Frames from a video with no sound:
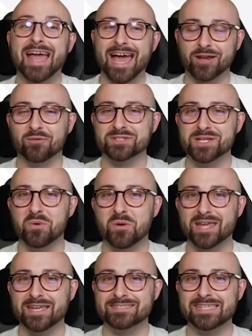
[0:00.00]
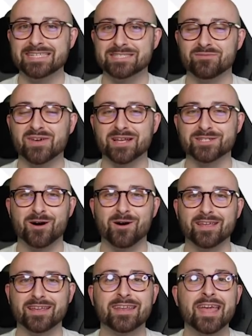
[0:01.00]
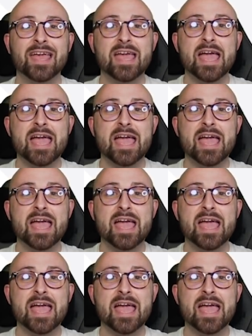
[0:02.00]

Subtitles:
And obviously, Watkins is the Villa darling.